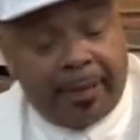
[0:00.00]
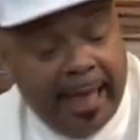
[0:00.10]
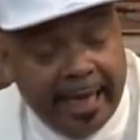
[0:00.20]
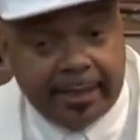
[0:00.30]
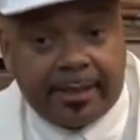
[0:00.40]

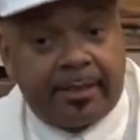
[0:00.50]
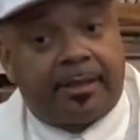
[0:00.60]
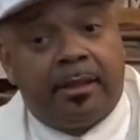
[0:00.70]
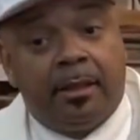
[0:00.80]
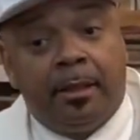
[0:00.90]

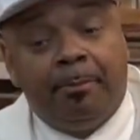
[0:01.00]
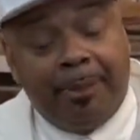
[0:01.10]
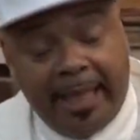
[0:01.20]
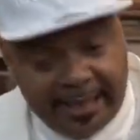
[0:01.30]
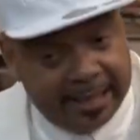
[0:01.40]
please,
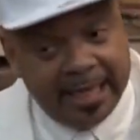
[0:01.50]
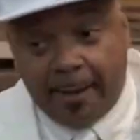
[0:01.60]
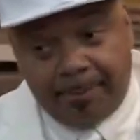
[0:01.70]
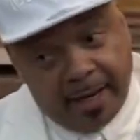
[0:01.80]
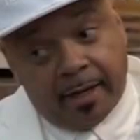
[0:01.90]
please send
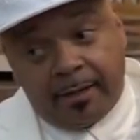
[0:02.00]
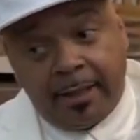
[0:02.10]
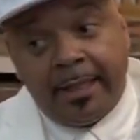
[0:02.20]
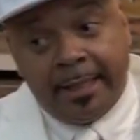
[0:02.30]
that beggar?